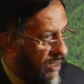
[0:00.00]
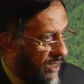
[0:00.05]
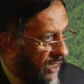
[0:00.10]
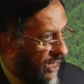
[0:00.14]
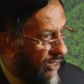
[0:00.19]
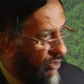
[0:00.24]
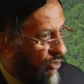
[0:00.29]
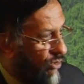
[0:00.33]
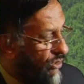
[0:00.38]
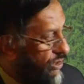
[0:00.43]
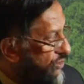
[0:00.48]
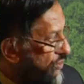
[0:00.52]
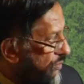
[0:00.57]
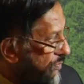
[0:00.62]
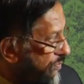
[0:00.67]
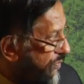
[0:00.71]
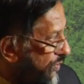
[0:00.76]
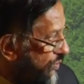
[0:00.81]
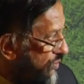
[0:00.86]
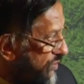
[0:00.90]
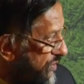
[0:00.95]
can also
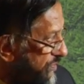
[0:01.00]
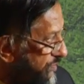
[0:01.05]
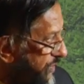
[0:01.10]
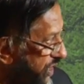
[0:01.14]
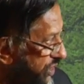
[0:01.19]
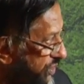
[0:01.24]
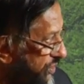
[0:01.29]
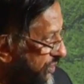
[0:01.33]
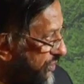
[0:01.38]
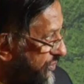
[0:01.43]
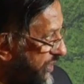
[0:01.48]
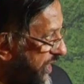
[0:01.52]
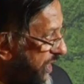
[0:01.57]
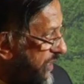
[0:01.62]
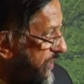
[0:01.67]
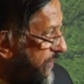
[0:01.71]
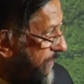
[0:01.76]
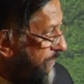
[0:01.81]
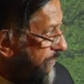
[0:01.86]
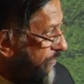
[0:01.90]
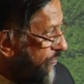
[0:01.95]
pose a major threat.